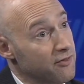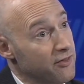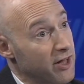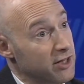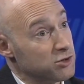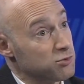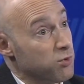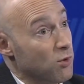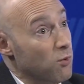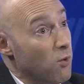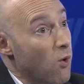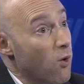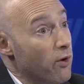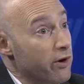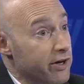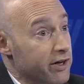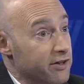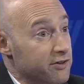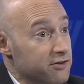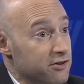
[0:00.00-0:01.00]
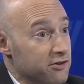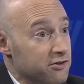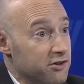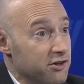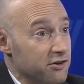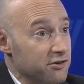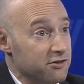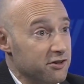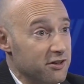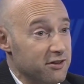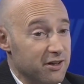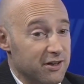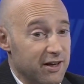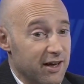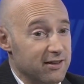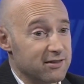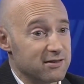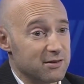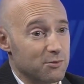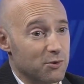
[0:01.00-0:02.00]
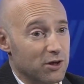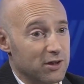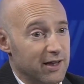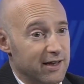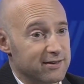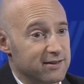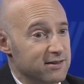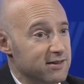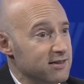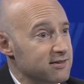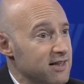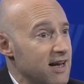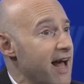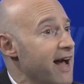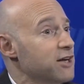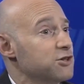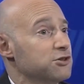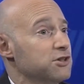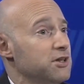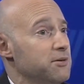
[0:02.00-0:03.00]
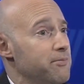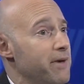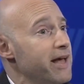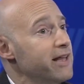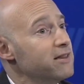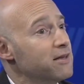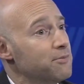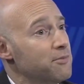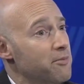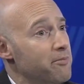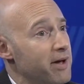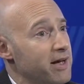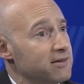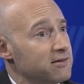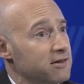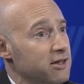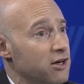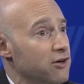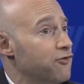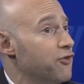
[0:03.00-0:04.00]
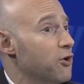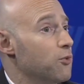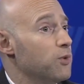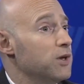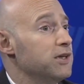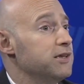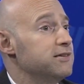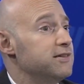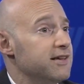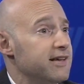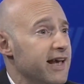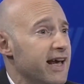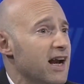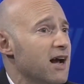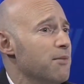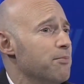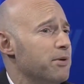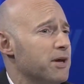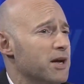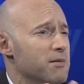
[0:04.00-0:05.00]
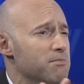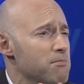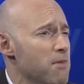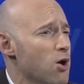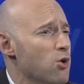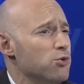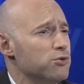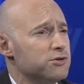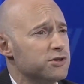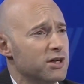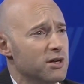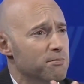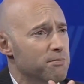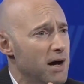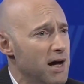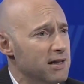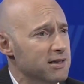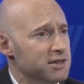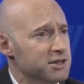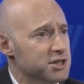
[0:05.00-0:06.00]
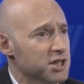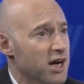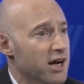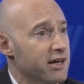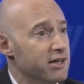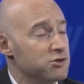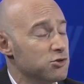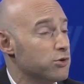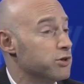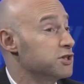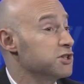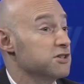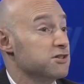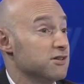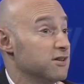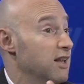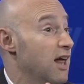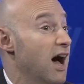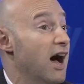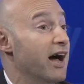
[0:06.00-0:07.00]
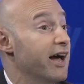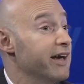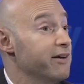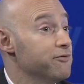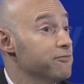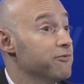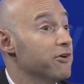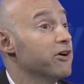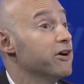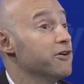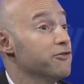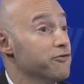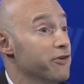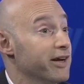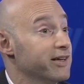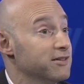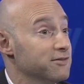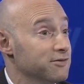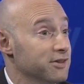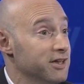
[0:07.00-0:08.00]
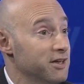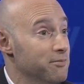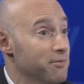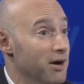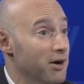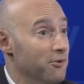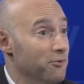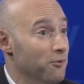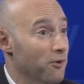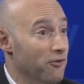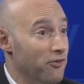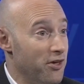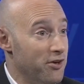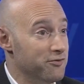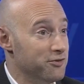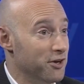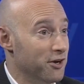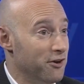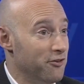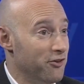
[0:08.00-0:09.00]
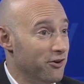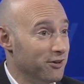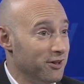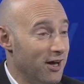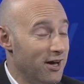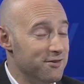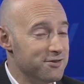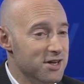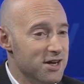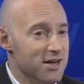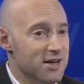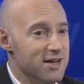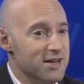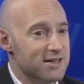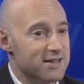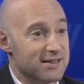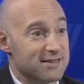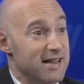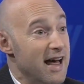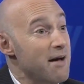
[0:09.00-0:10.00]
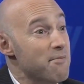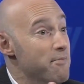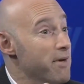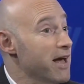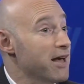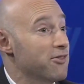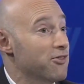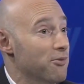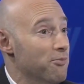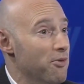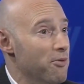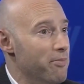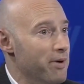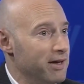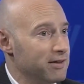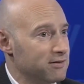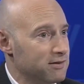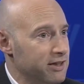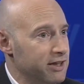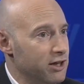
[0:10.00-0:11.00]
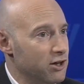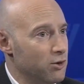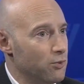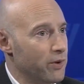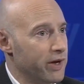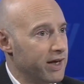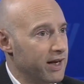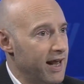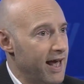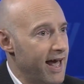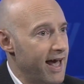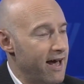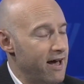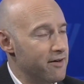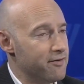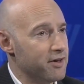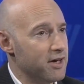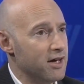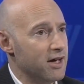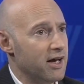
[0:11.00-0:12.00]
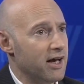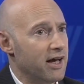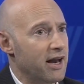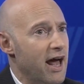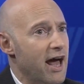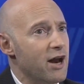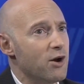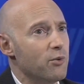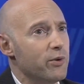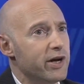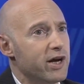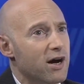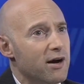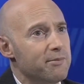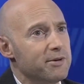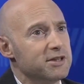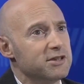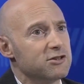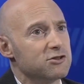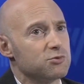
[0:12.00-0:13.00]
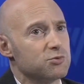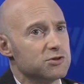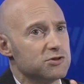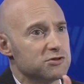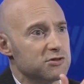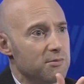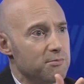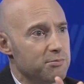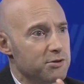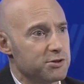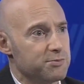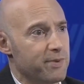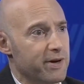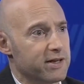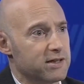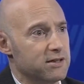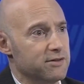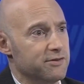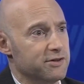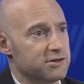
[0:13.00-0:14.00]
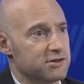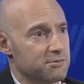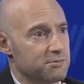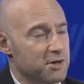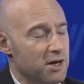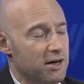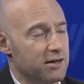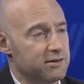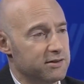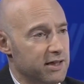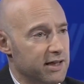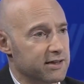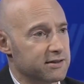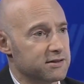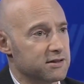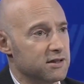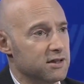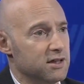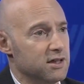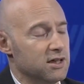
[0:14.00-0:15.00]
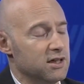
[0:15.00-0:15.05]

that's rewarded, is the skill set that gets someone elected, does it actually make them the best leader? If they're willing to get up and emote and apologize or just lie very effectively about what they've done in their lives, does that make them the best leader we can have? And how do we come at this with some perspective and some context?